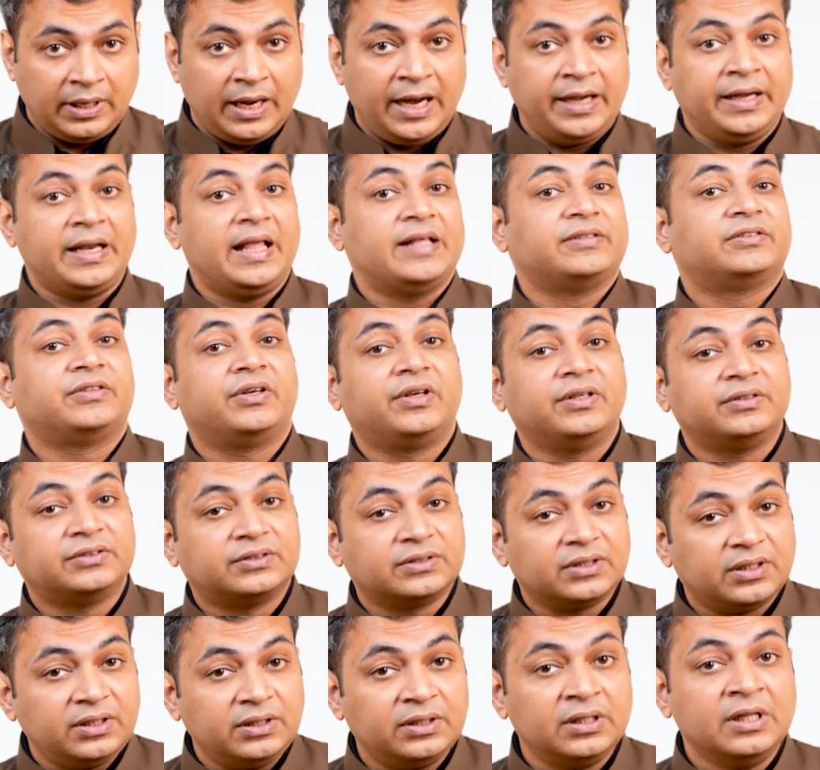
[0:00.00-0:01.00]
And as a
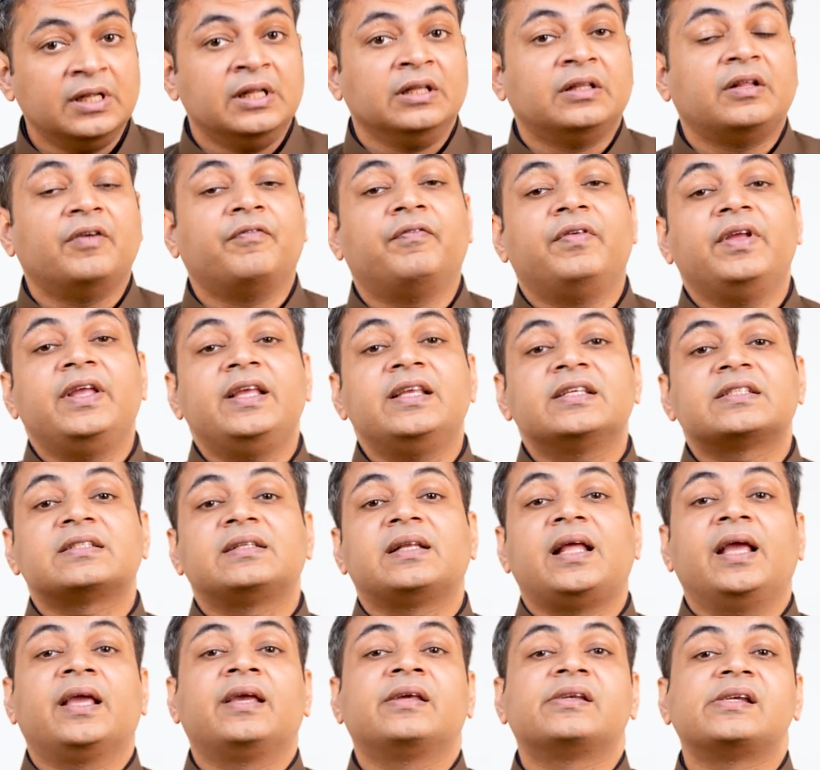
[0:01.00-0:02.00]
result, the
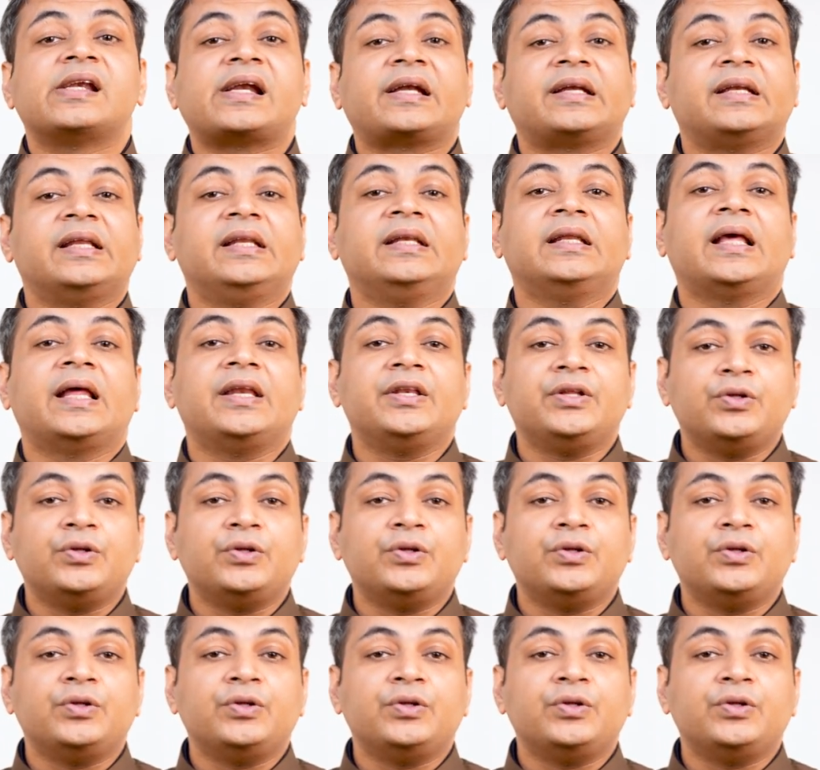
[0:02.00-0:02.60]
waste like creatinine